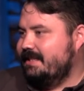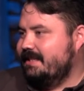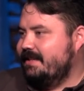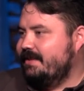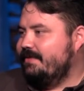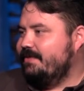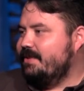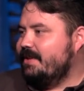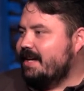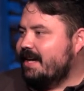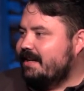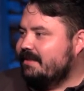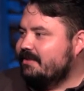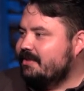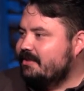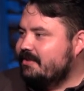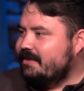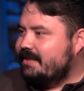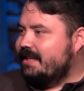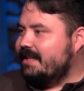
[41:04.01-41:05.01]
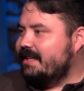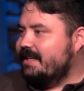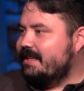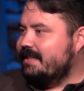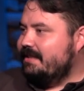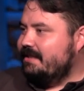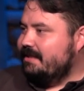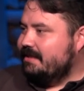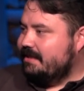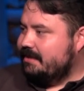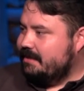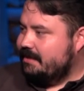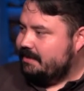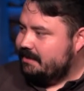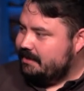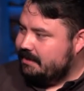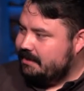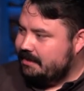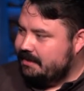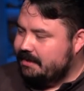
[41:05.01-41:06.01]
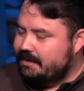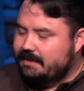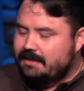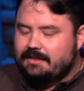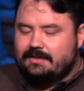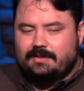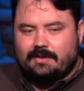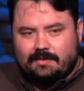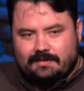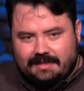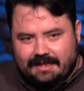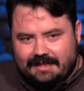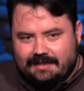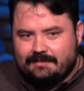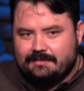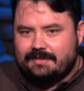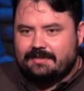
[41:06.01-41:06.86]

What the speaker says: If you got a little kid, don't take them